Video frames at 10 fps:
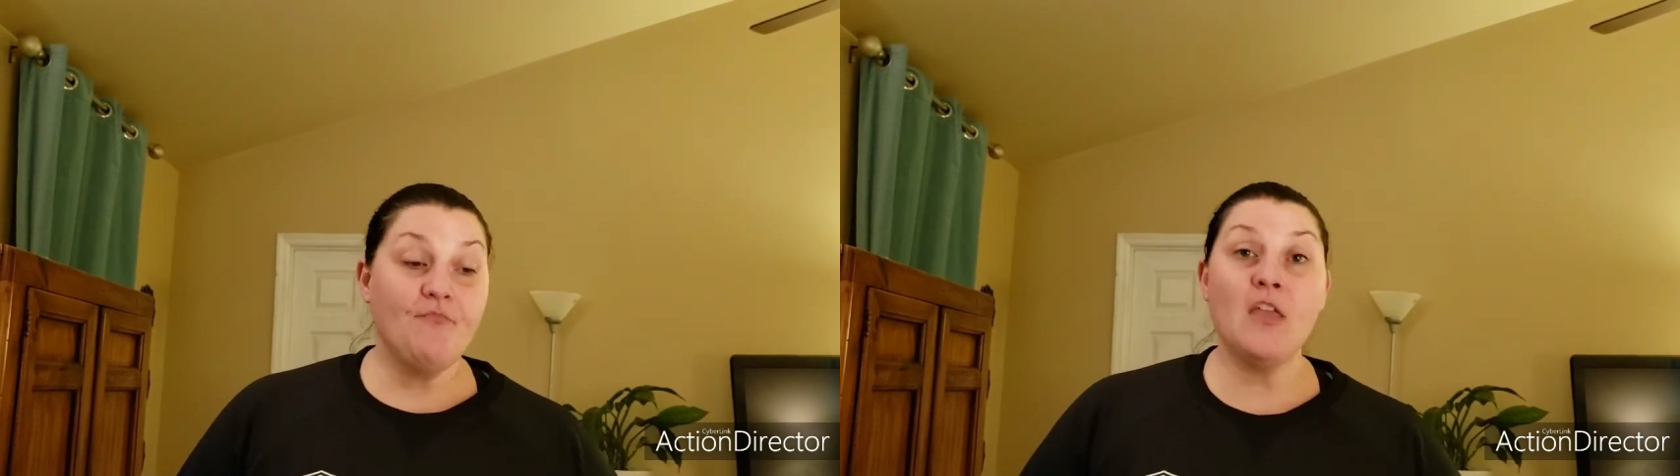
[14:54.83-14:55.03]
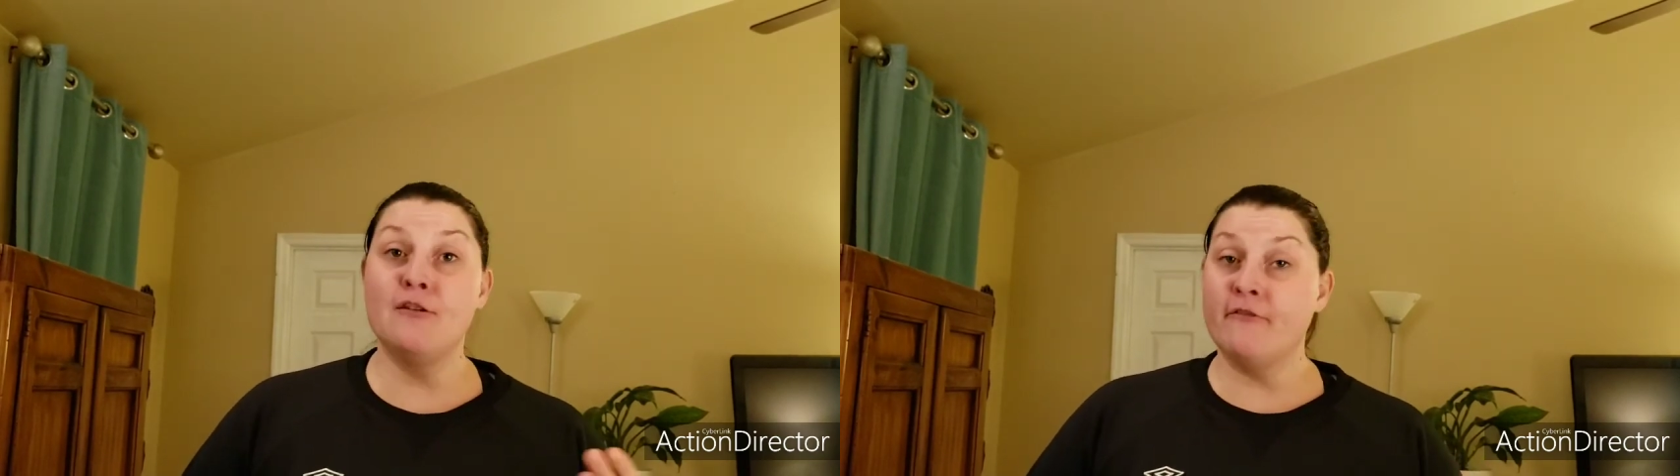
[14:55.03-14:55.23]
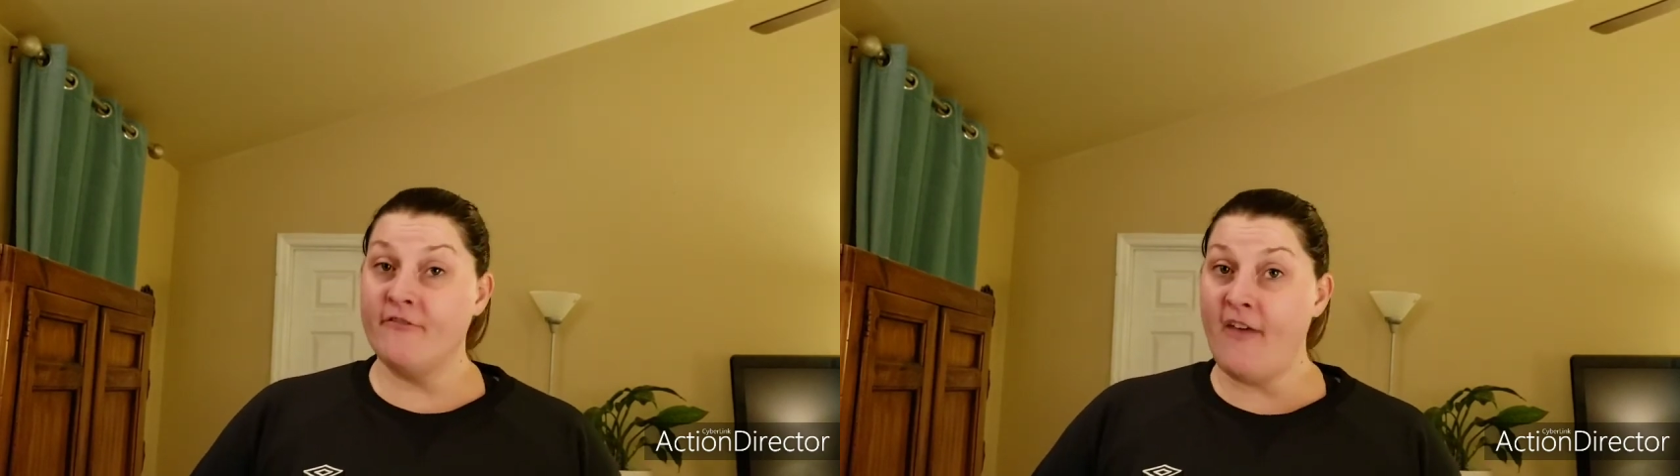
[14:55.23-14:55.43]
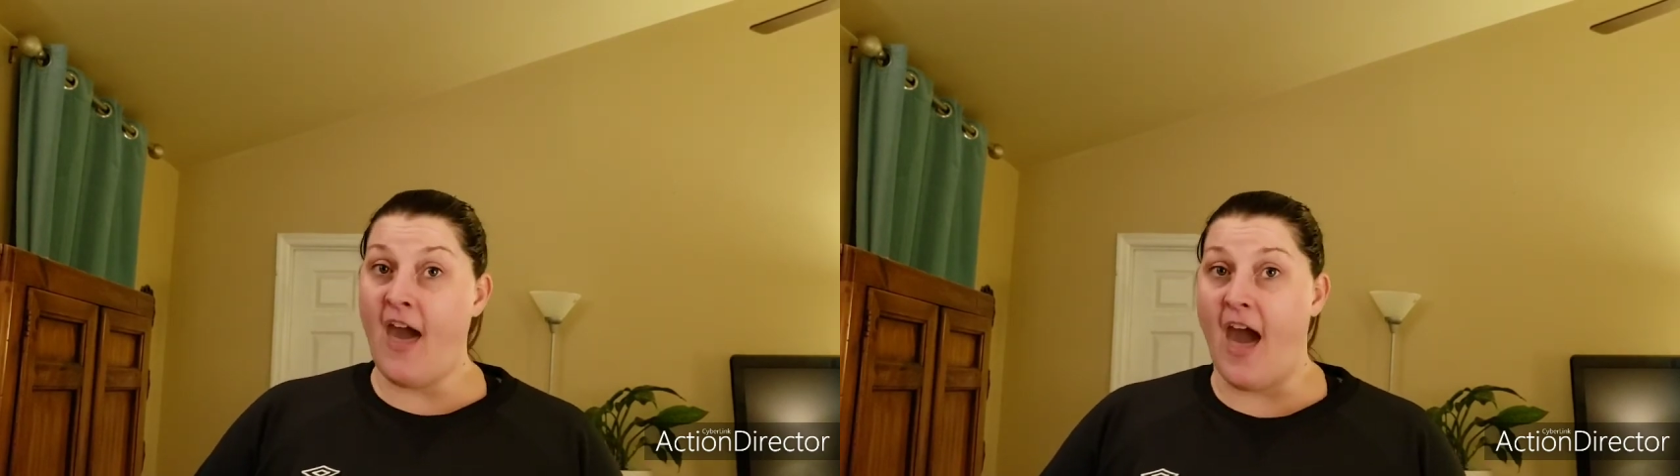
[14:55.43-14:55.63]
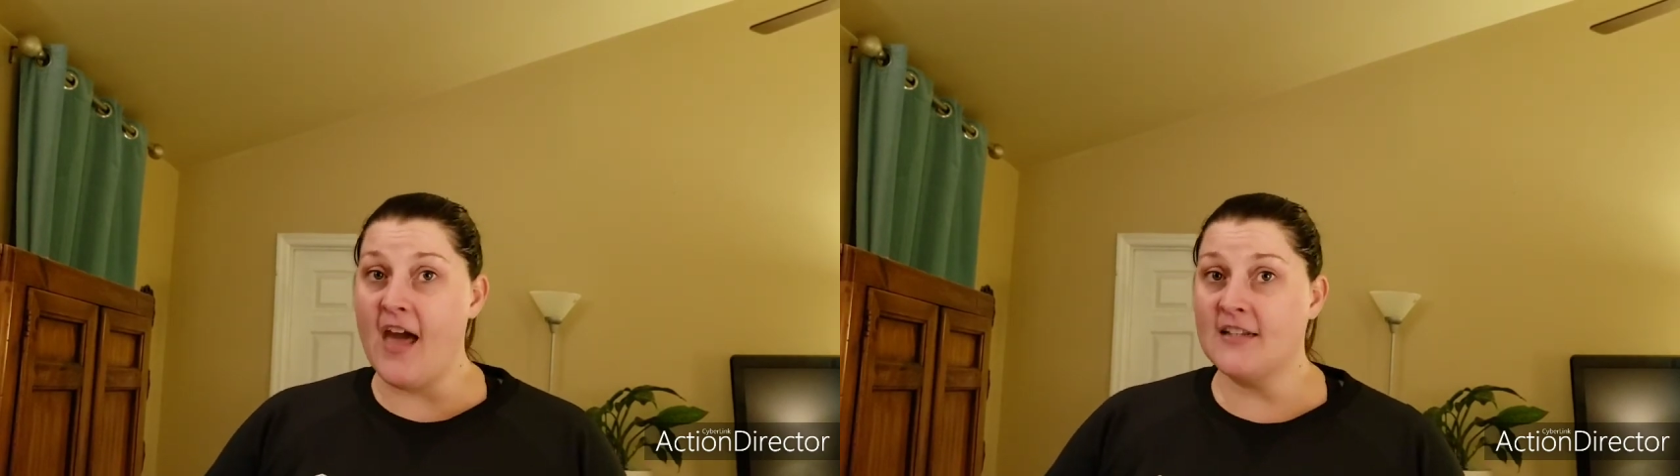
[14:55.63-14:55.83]
In
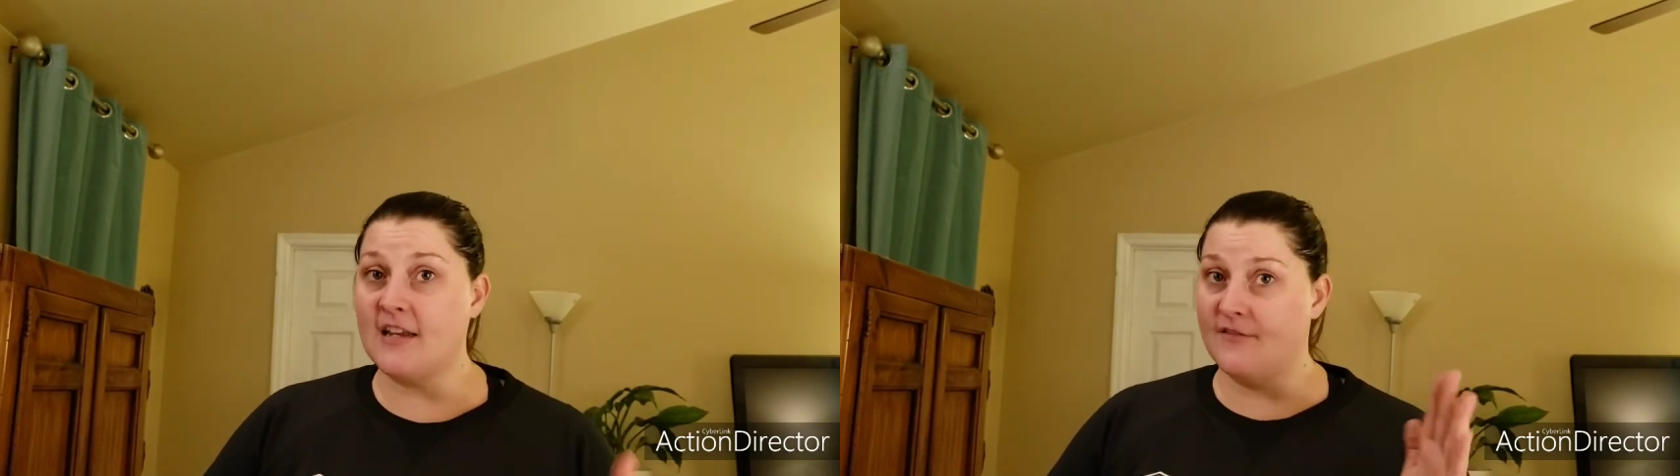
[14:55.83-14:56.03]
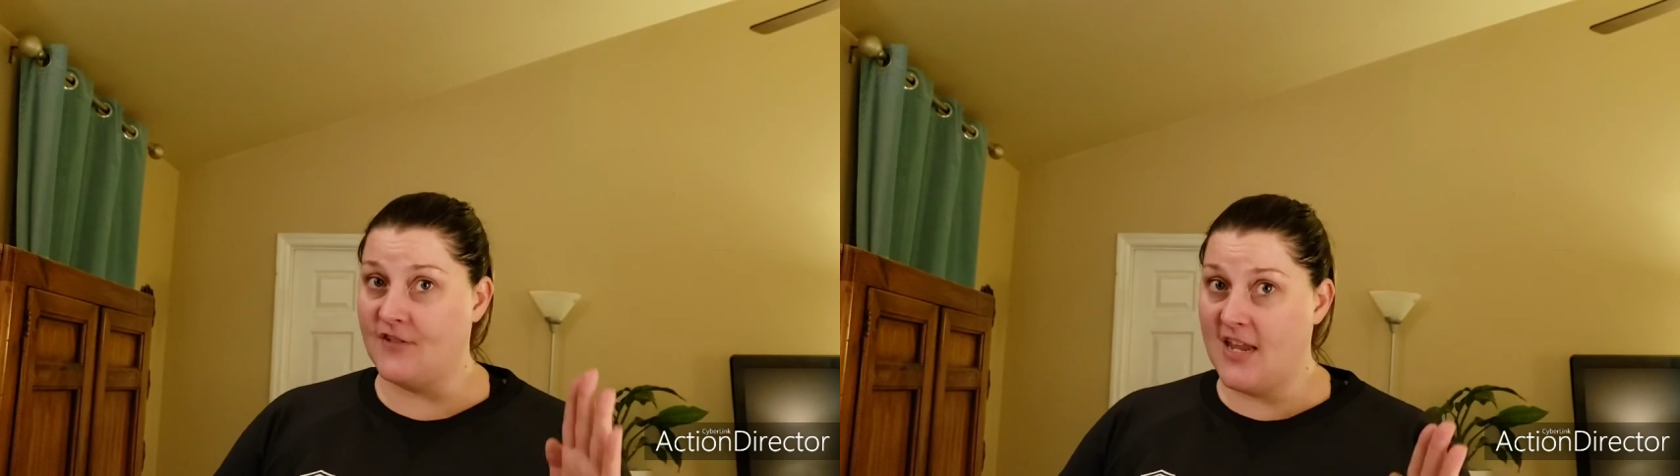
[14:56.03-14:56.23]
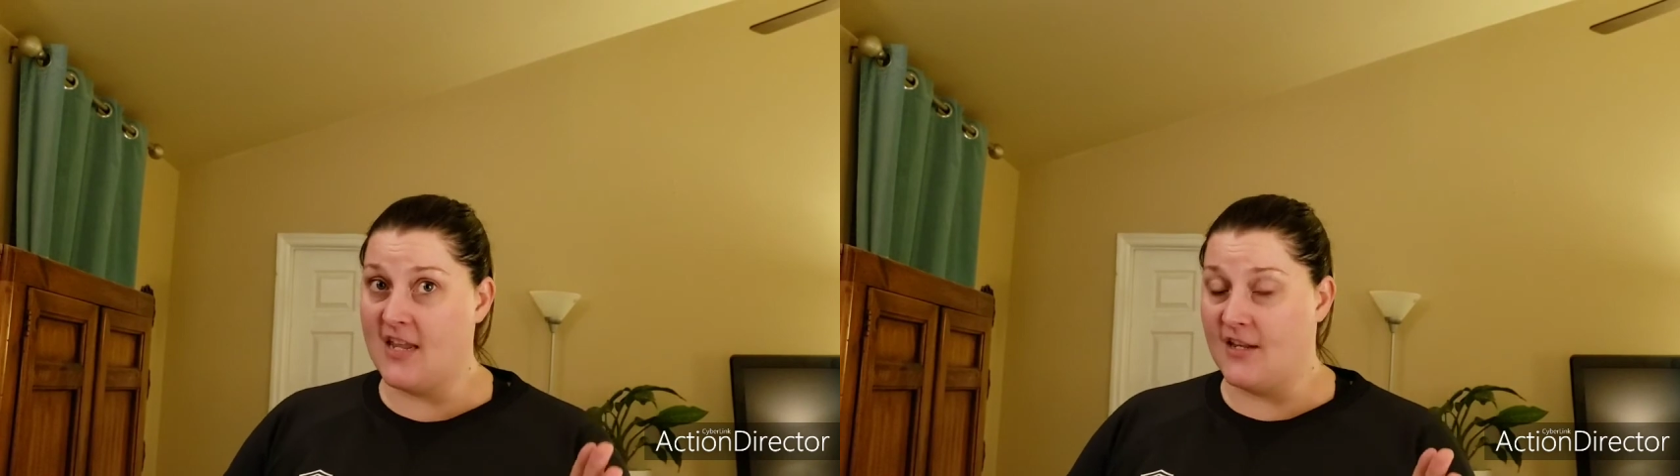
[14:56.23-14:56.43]
fact, I have taken